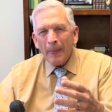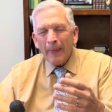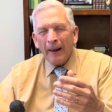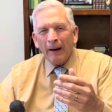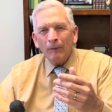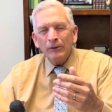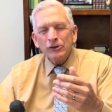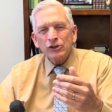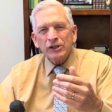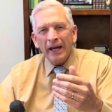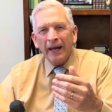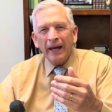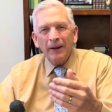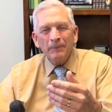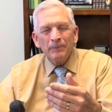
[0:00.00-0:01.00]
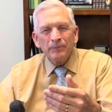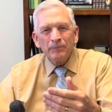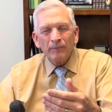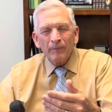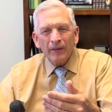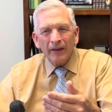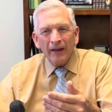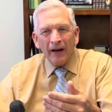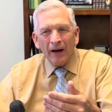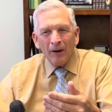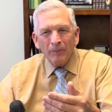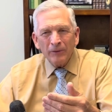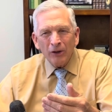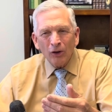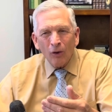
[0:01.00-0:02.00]
I was saying,
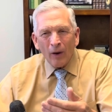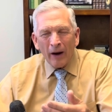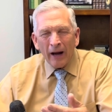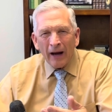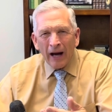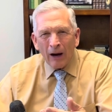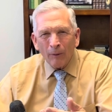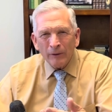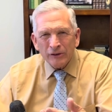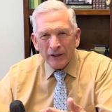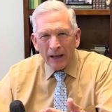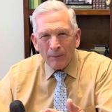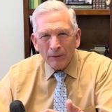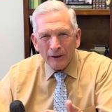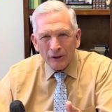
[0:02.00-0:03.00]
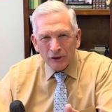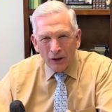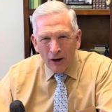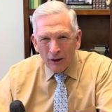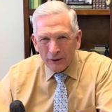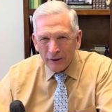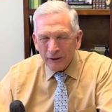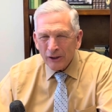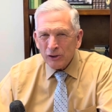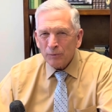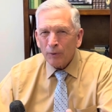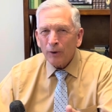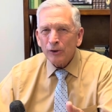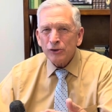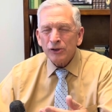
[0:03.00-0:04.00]
um, you know, I, I was able to talk to this
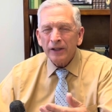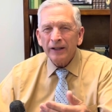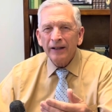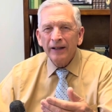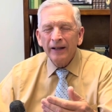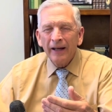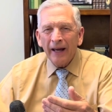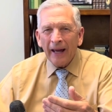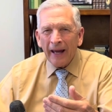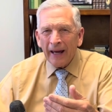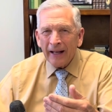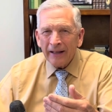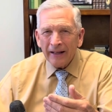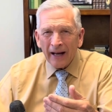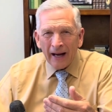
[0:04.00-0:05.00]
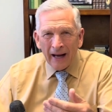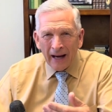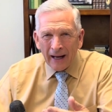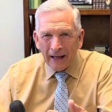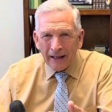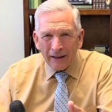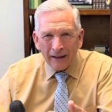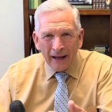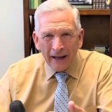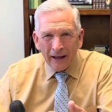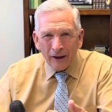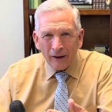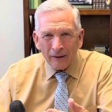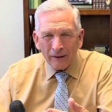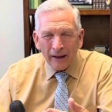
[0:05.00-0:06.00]
person and
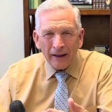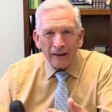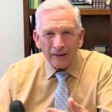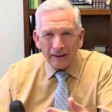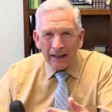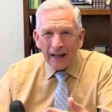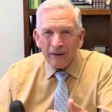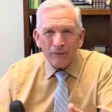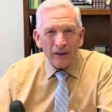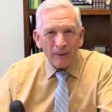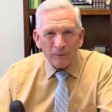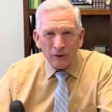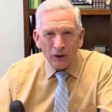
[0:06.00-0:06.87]
I, I I led them